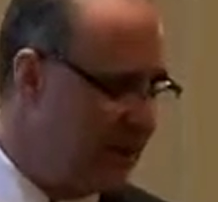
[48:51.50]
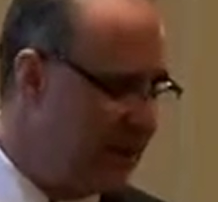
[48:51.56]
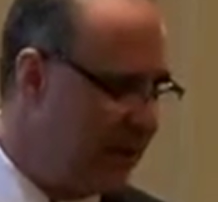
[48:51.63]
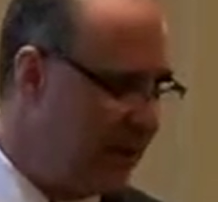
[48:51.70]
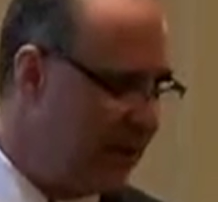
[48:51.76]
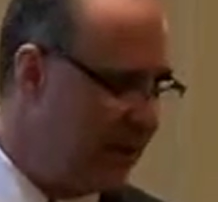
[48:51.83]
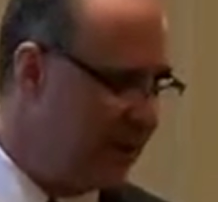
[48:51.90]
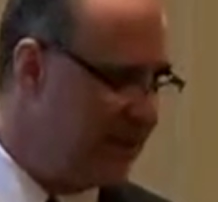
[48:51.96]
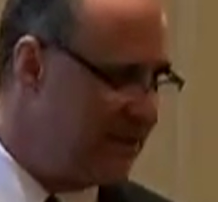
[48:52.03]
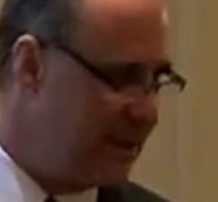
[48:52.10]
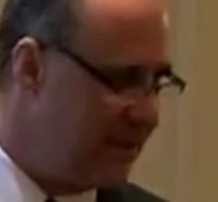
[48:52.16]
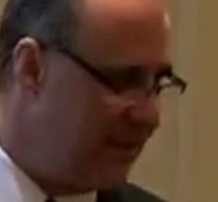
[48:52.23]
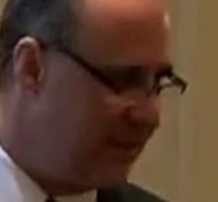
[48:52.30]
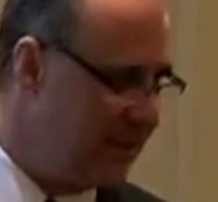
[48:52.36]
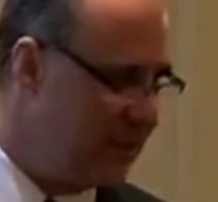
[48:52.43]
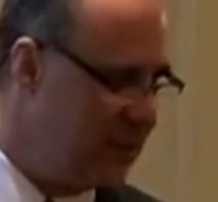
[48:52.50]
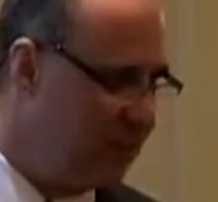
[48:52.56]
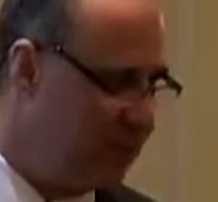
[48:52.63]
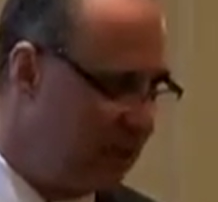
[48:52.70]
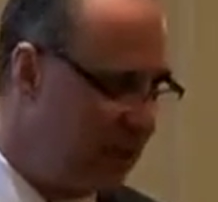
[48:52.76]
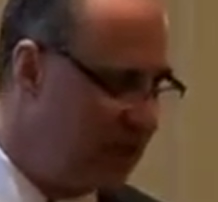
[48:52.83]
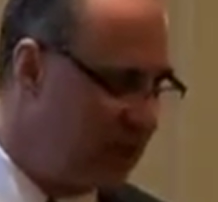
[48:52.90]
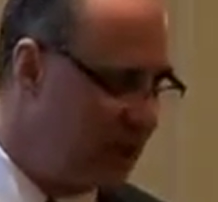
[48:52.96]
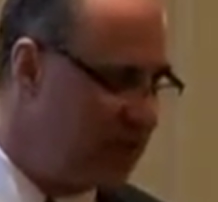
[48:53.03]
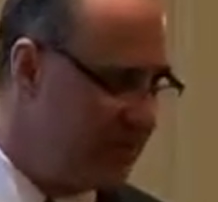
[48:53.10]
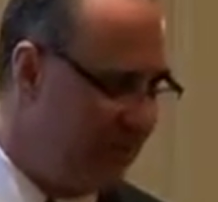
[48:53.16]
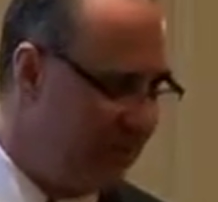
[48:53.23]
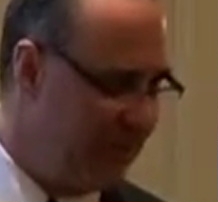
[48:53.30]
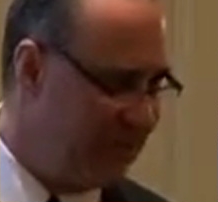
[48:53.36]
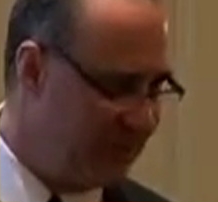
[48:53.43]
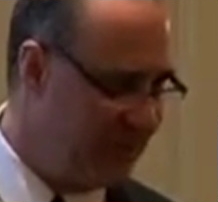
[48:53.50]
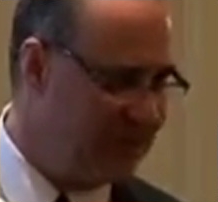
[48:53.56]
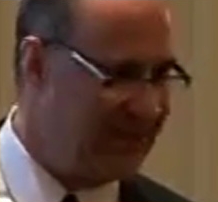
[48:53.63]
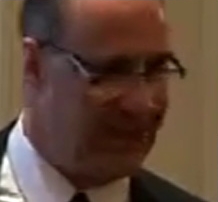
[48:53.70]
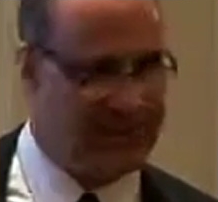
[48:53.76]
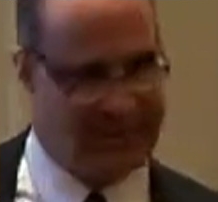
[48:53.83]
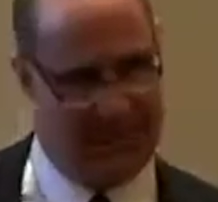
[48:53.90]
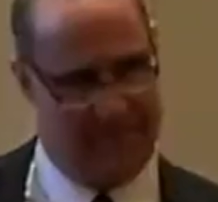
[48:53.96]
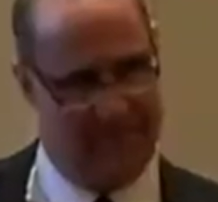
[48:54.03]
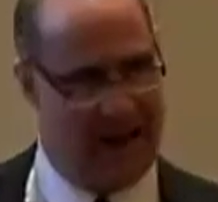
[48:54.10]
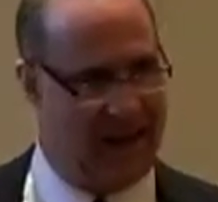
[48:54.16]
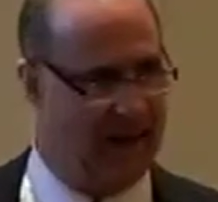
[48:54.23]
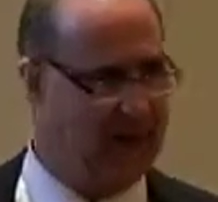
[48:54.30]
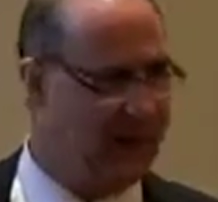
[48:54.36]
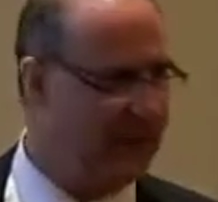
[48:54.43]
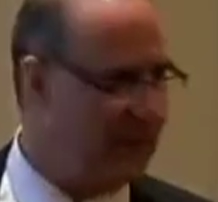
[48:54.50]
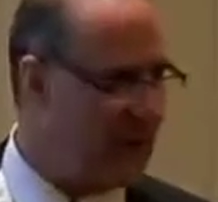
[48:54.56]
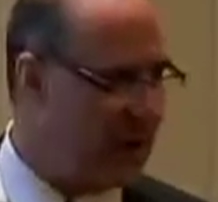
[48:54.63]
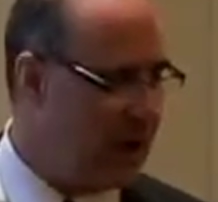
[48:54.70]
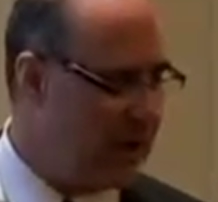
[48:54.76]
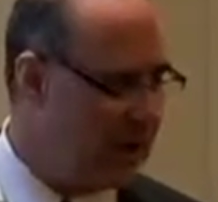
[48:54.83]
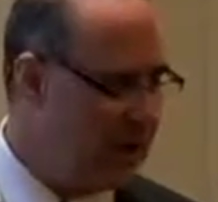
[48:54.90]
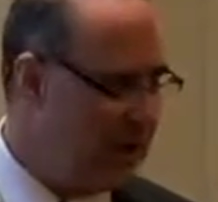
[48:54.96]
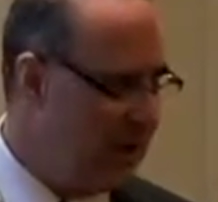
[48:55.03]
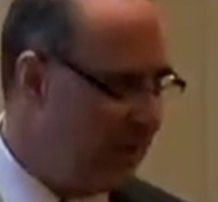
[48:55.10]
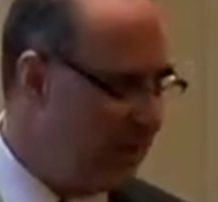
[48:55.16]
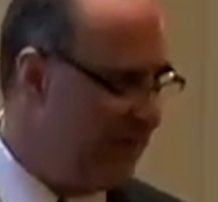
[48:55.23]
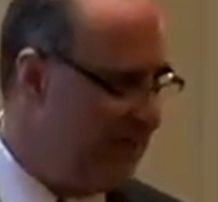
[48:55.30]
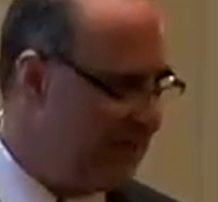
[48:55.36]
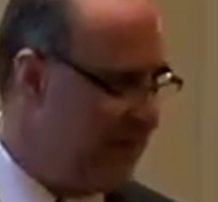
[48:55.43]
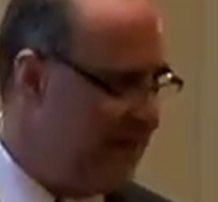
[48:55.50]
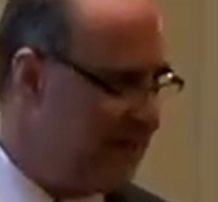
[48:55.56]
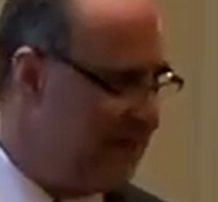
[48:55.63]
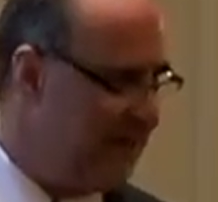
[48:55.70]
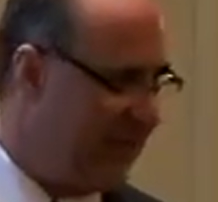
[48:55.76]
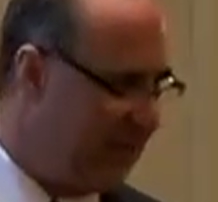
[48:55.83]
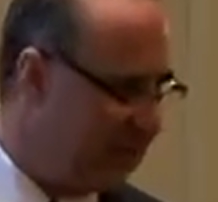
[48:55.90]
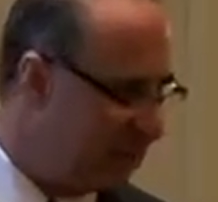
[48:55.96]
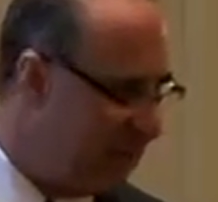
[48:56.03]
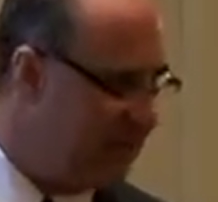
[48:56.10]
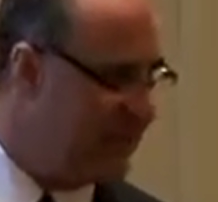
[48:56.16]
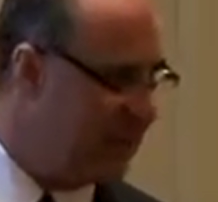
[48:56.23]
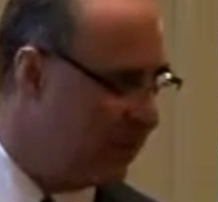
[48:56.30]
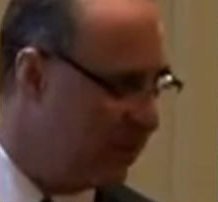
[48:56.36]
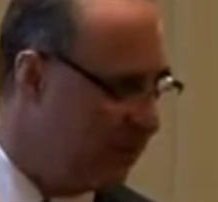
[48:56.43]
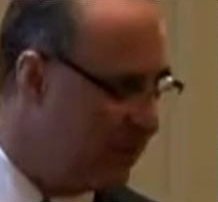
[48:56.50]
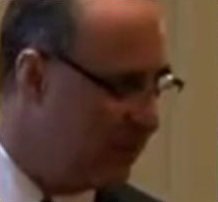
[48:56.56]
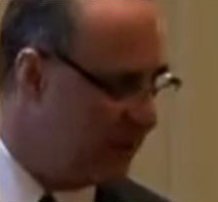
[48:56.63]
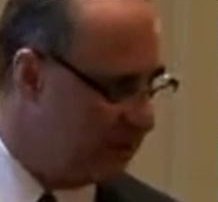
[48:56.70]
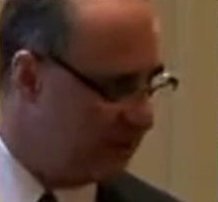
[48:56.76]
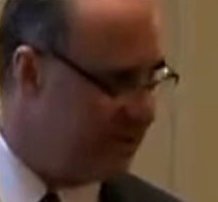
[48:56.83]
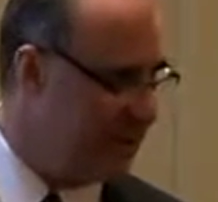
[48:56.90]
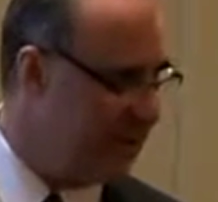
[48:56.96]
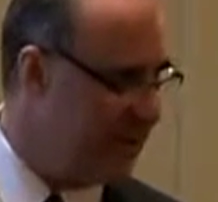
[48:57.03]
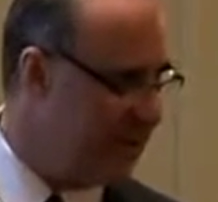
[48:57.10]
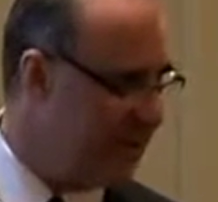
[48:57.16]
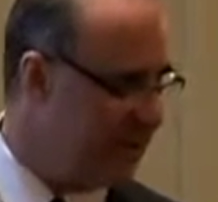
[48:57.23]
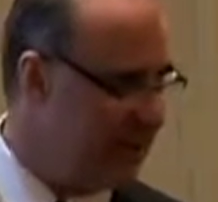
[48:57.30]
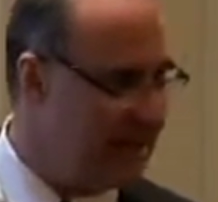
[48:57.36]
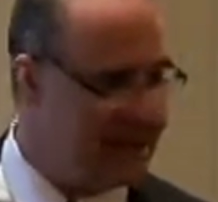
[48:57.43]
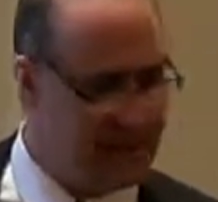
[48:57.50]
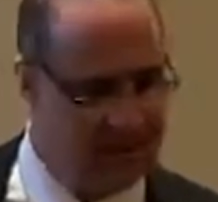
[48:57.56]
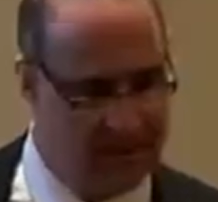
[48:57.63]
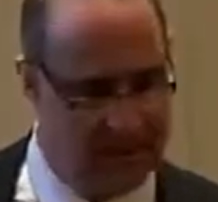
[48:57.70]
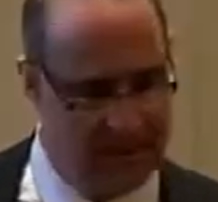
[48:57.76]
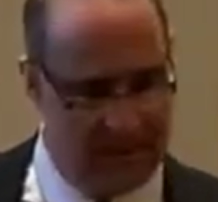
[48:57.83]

you are entitled to prejudgment interest as a matter of law from the date the claim accrued until you get paid.